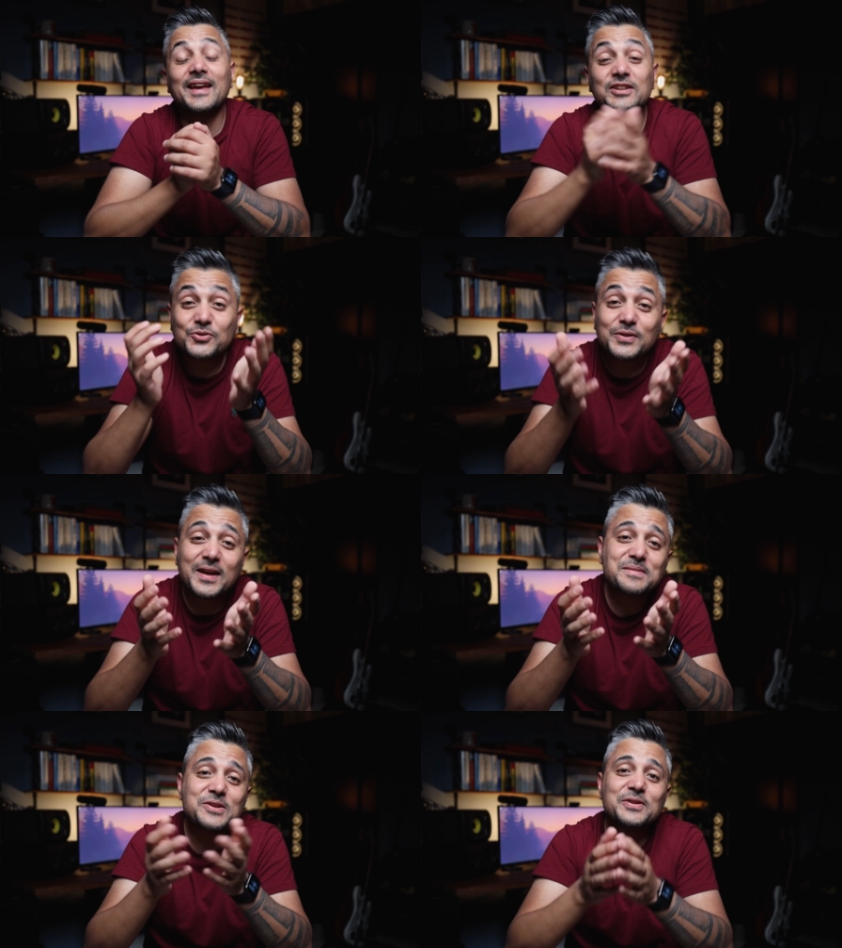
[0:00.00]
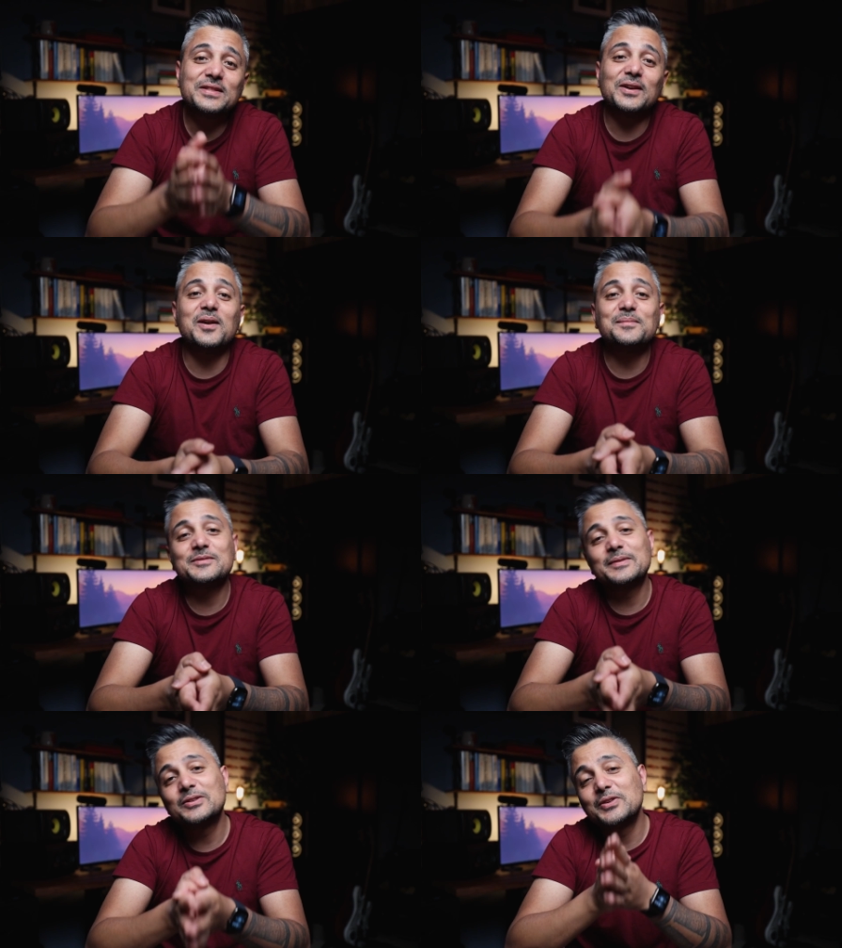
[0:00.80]
And do let me know in the comments
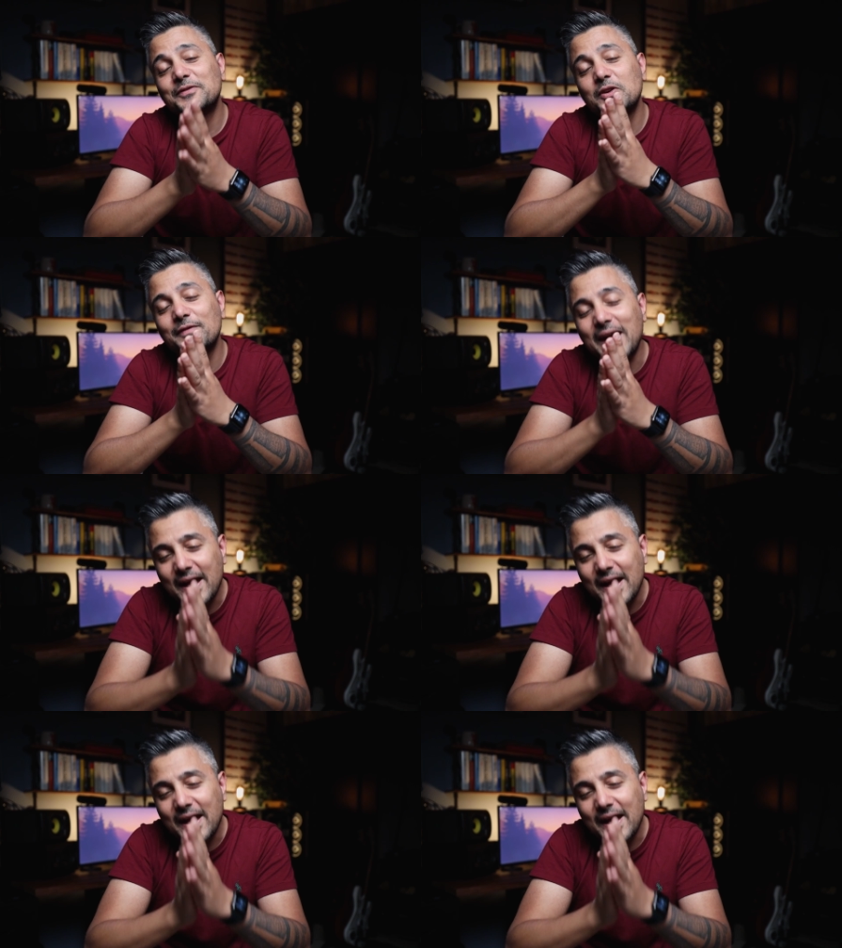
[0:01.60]
below if you have